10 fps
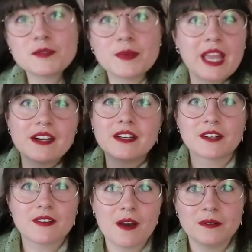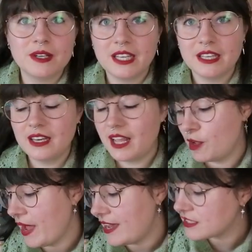just been carrying around in a
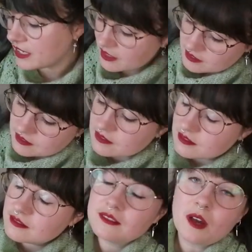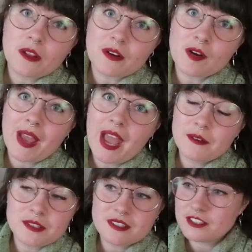basket all around my
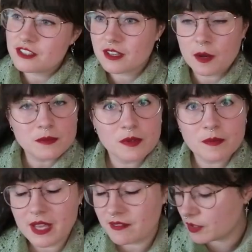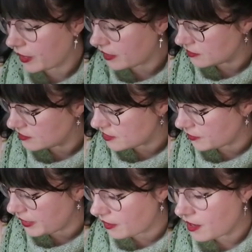house. It just comes with me everywhere. So
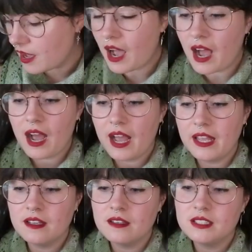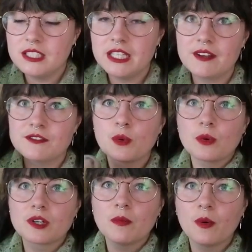yeah, I did have to
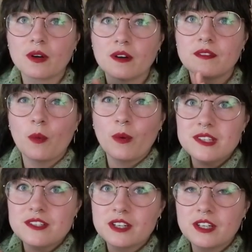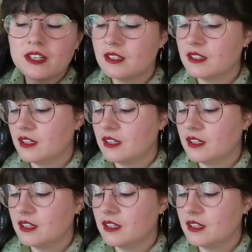order more of the oyster